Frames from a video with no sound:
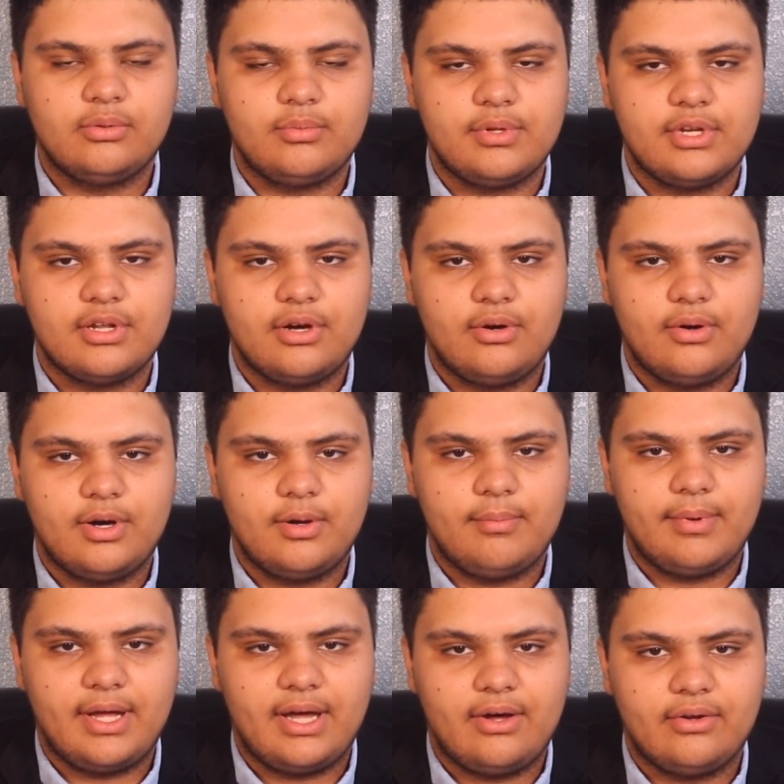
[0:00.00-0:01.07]
We know
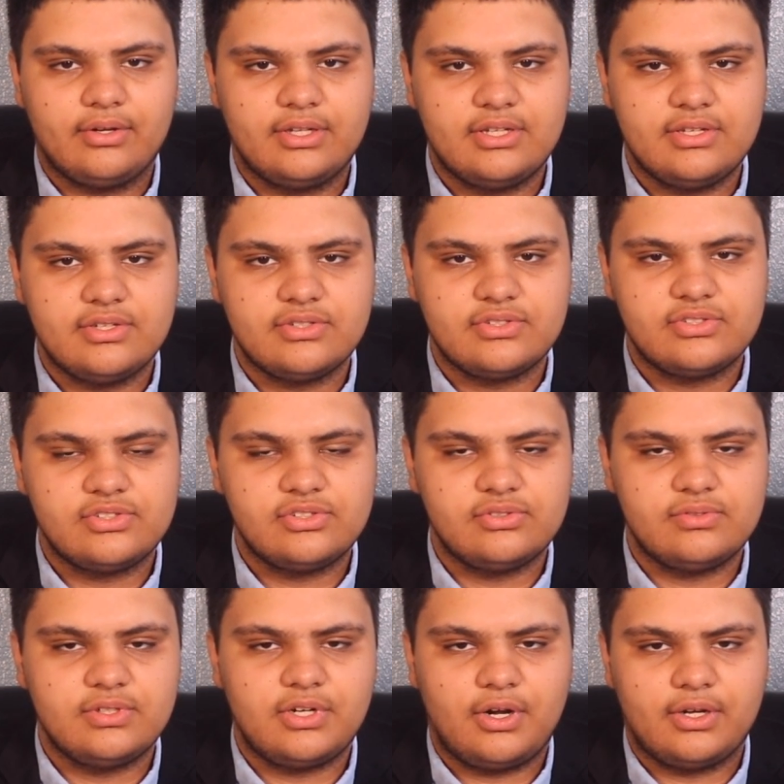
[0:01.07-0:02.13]
about his,
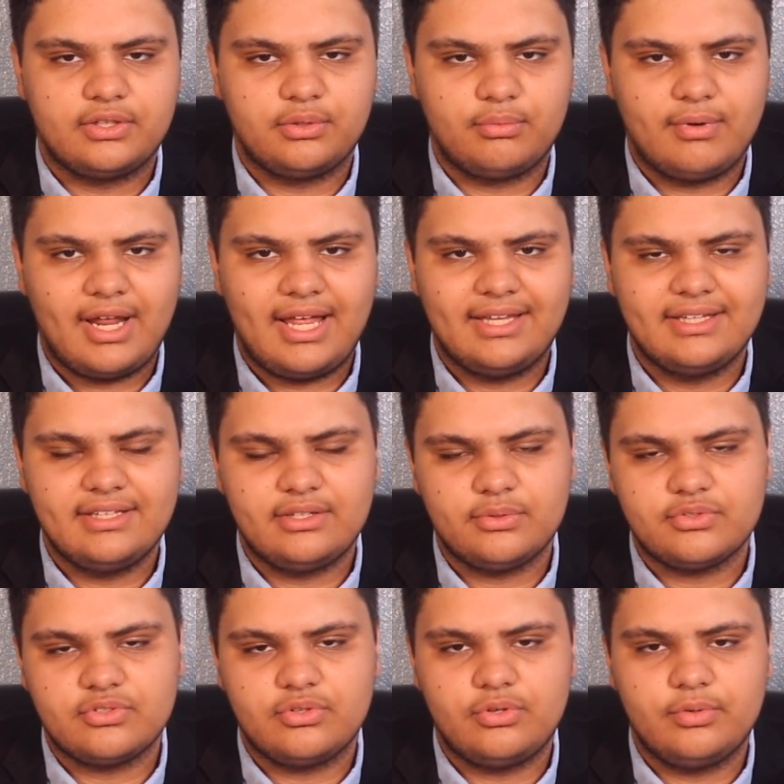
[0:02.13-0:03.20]
you know, at the rally, there
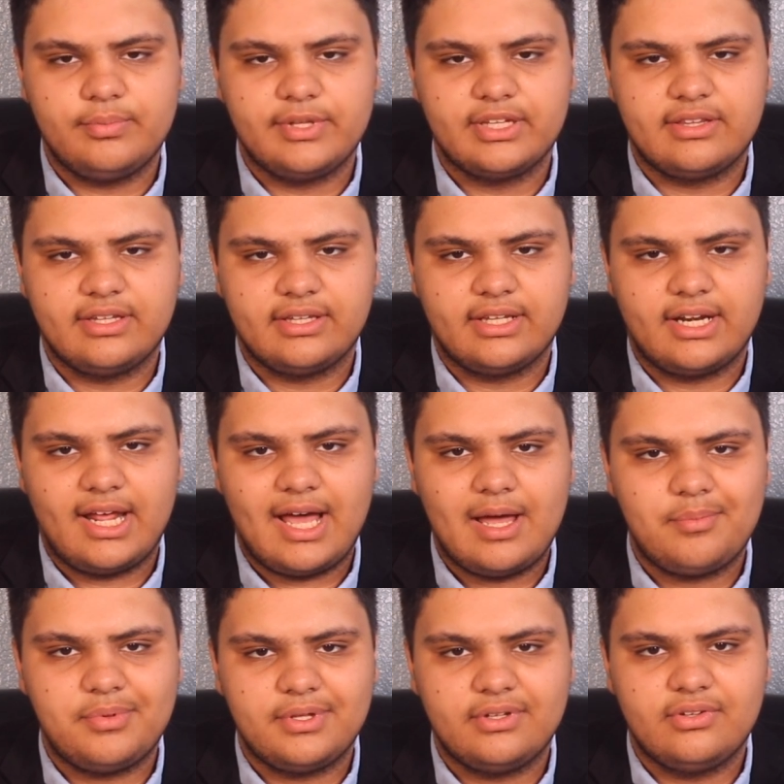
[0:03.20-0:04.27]
was the whole big thing that
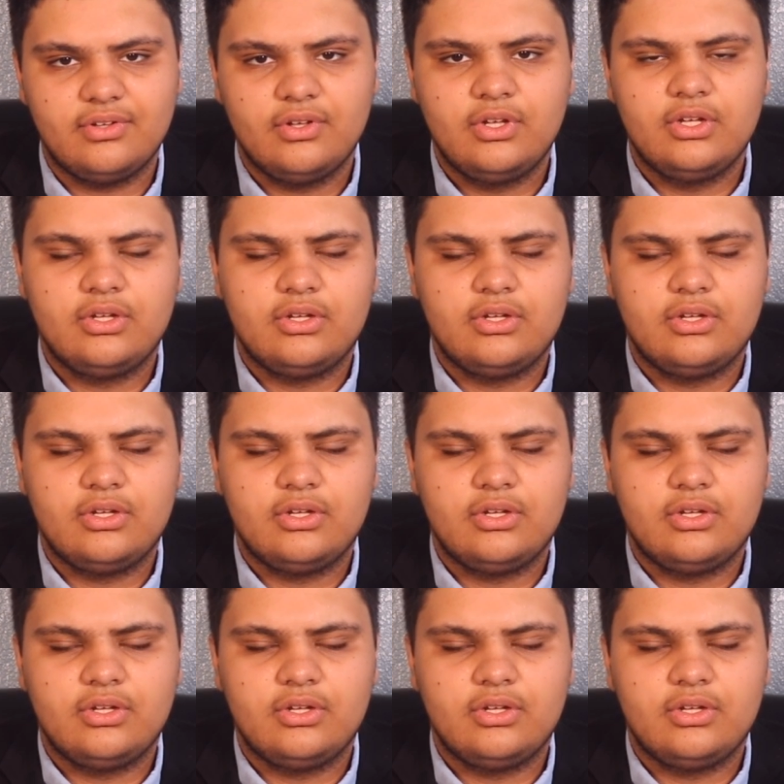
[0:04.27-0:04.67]
happened